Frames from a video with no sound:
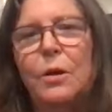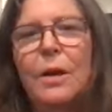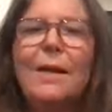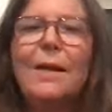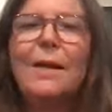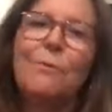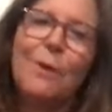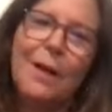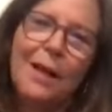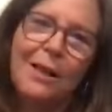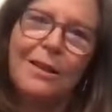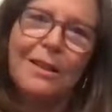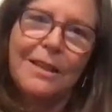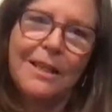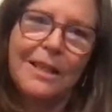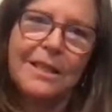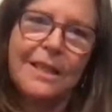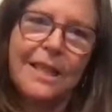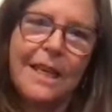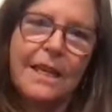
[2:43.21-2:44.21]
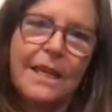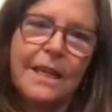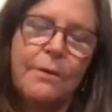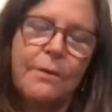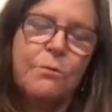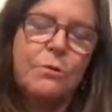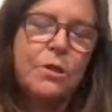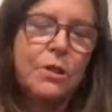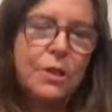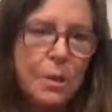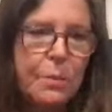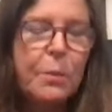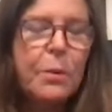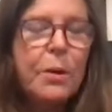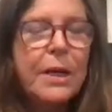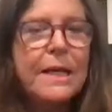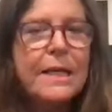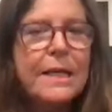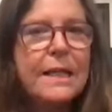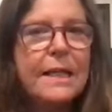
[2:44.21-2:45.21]
and well, it was super
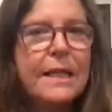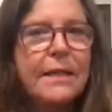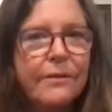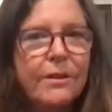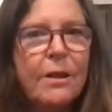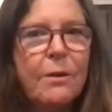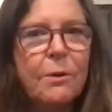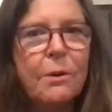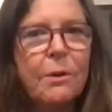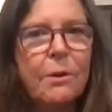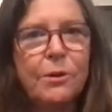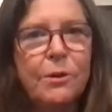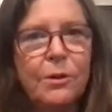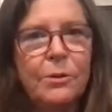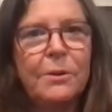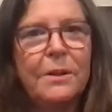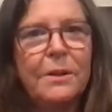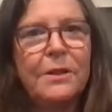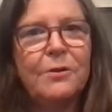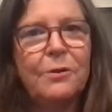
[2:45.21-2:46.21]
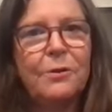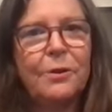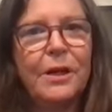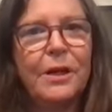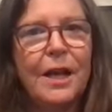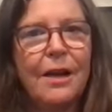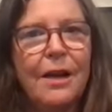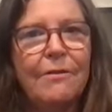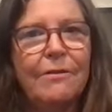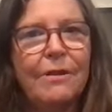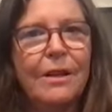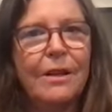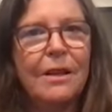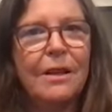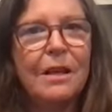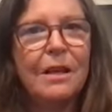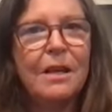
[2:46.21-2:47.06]
easy, even though we were doing it during COVID.